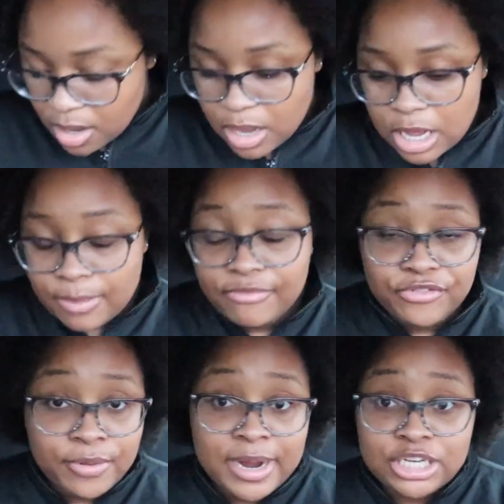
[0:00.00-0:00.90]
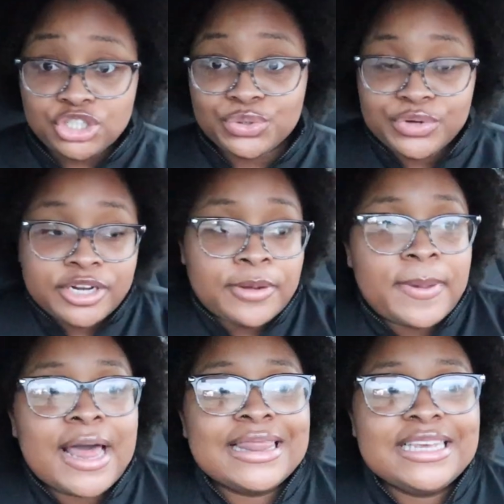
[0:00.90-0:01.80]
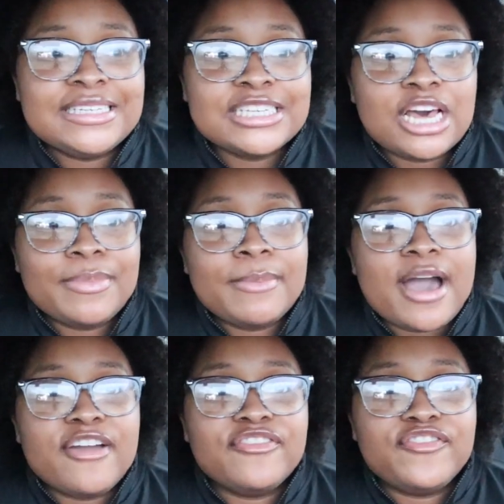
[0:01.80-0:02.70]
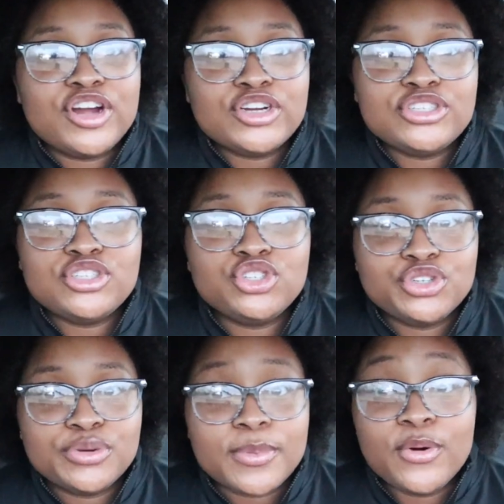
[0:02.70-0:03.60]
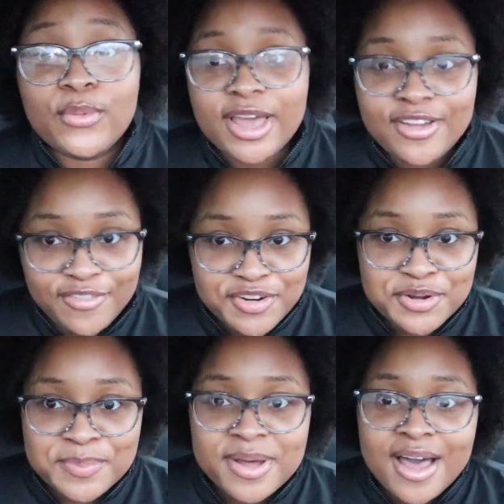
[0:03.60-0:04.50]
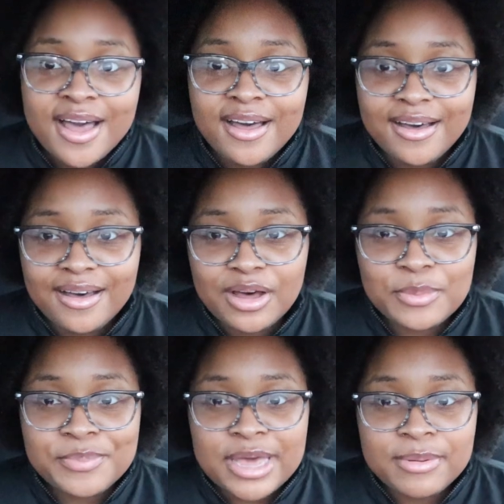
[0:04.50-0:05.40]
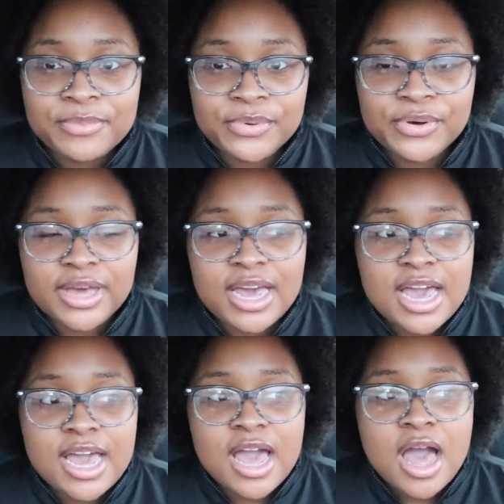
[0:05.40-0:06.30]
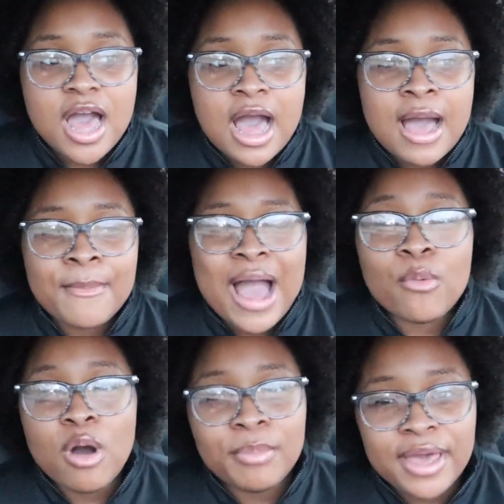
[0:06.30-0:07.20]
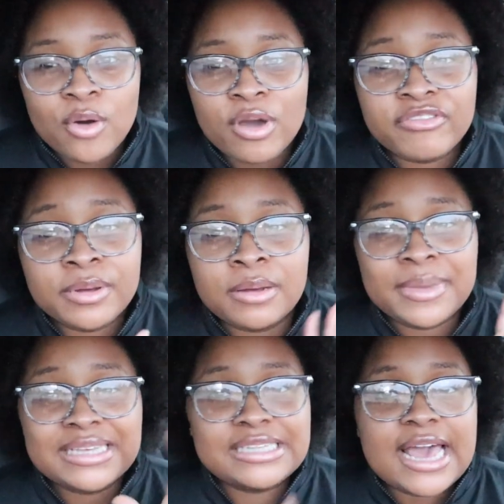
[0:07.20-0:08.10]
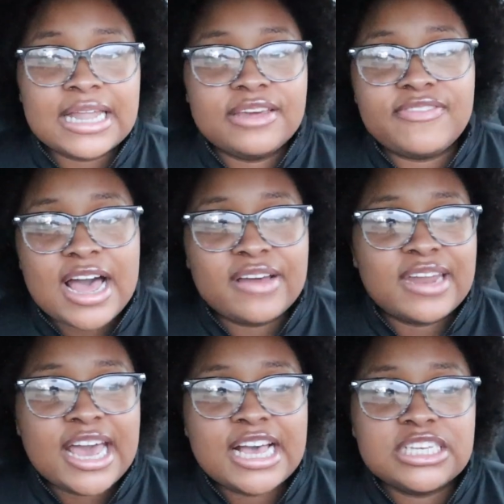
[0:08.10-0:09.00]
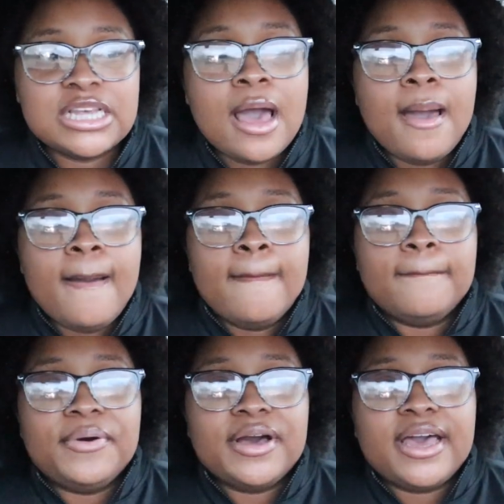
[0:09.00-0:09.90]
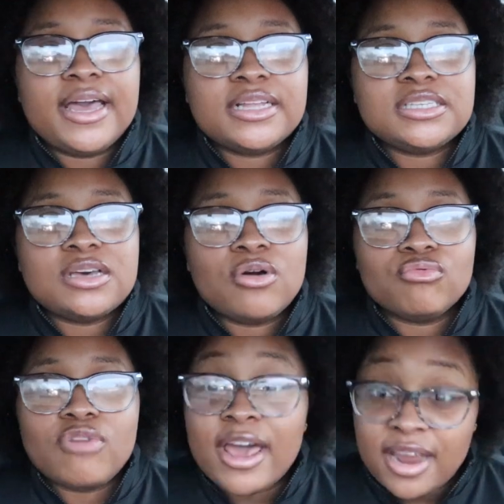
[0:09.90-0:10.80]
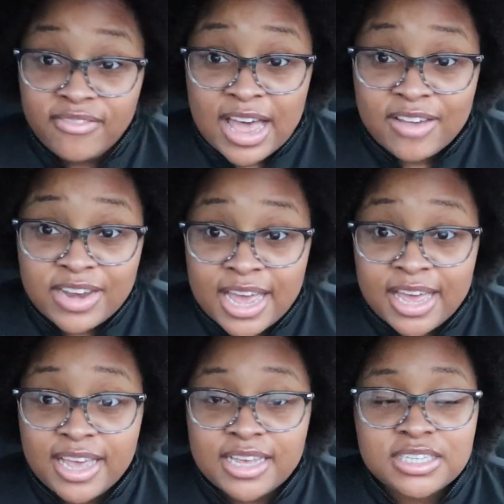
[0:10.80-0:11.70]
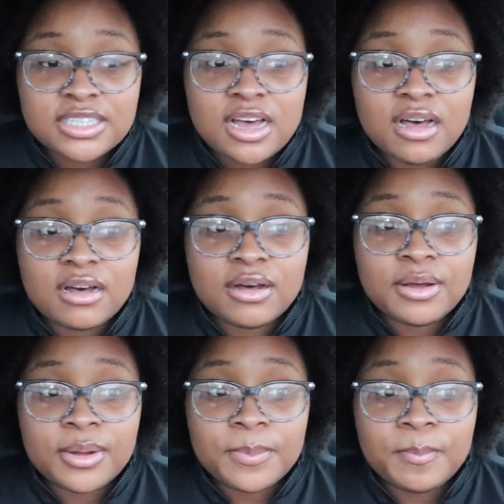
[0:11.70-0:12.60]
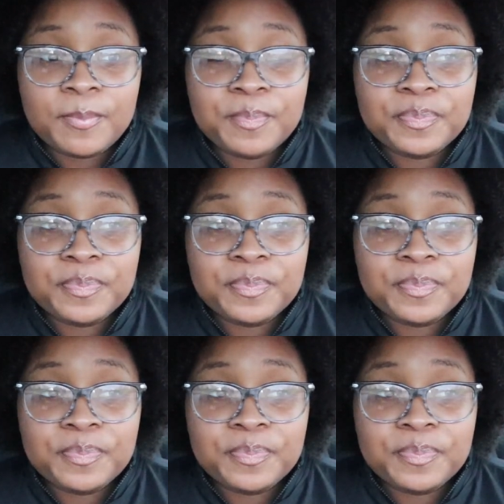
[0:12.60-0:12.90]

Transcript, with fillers: um, for my trip this is gonna be my first trip away from um, baby boy um, i won't be away from him exactly five days but right at five days um,